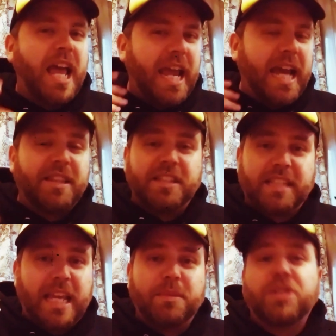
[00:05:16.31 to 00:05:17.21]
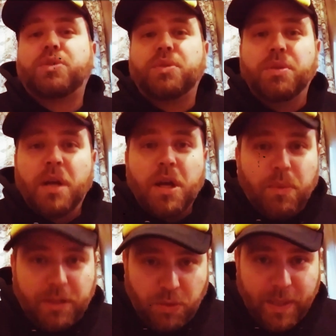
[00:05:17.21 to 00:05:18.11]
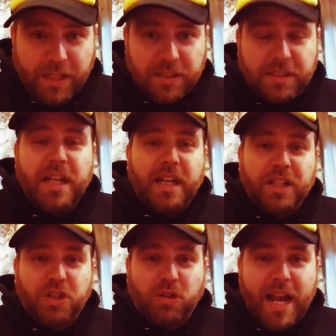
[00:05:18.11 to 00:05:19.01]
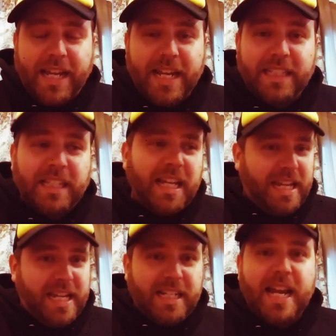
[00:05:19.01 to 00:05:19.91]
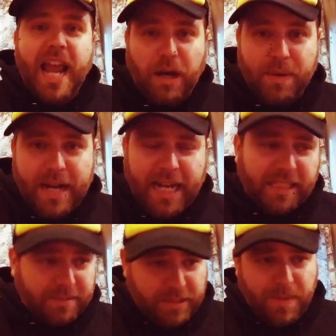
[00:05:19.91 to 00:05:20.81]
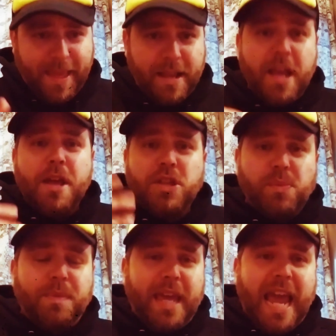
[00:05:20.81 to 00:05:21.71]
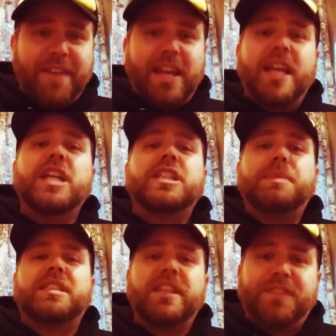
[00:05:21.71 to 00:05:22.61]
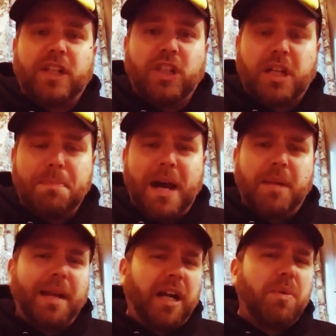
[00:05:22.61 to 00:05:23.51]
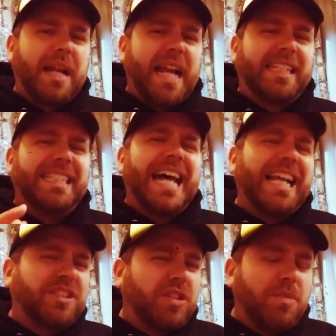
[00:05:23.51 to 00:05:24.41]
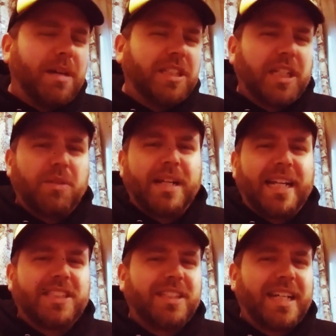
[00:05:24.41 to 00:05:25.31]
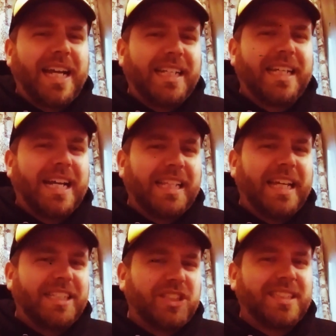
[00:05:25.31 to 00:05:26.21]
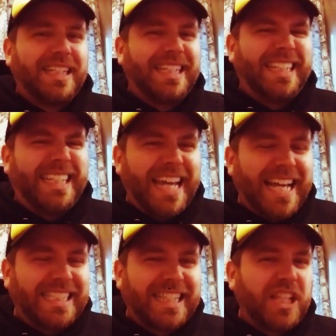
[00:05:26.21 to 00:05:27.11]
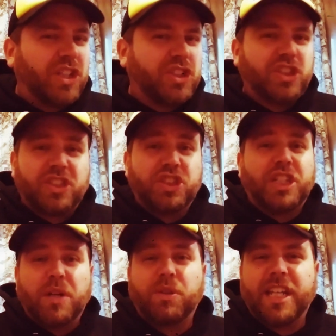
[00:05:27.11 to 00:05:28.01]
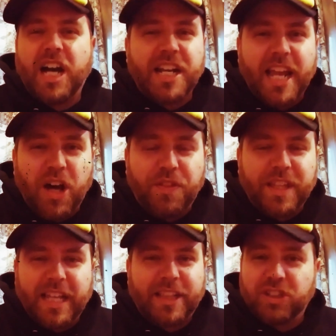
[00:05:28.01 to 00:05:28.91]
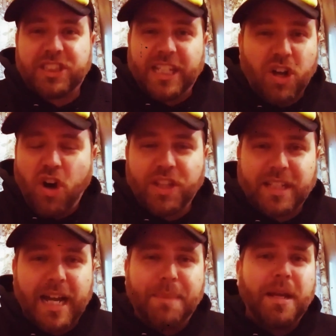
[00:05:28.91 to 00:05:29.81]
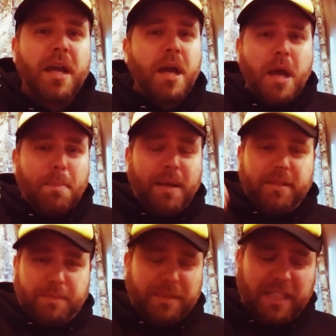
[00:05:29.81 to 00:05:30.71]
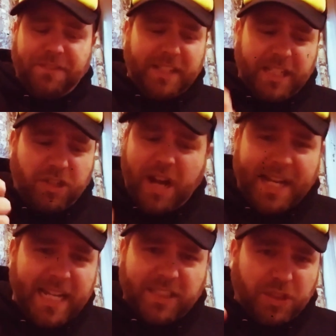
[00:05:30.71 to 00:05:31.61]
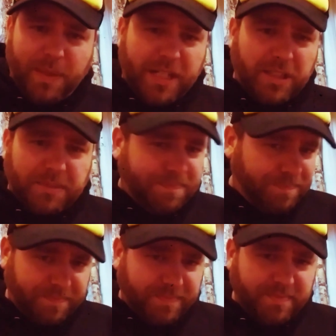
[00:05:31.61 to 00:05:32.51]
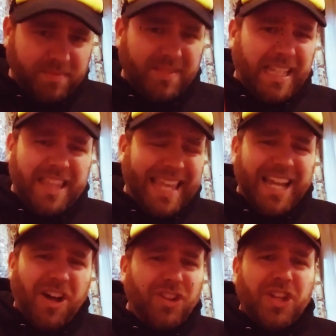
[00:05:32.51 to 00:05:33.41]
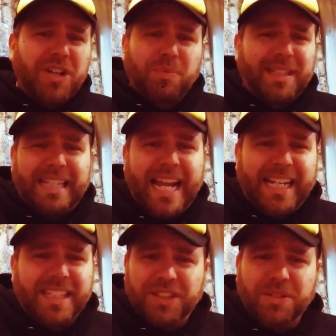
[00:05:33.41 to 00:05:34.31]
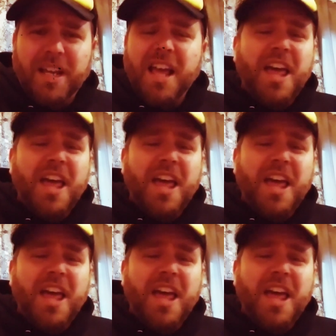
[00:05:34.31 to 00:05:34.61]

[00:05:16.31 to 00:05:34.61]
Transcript: And the same is true with tweakers, crackheads, and heroin addicts. They have a specific look about them. Heroin addicts, not so much. Heroin addicts, you kind of gotta like just guess. They look just generally unhealthy, like they're sick all the time. But specifically, crackheads and tweakers, they all look related, dude.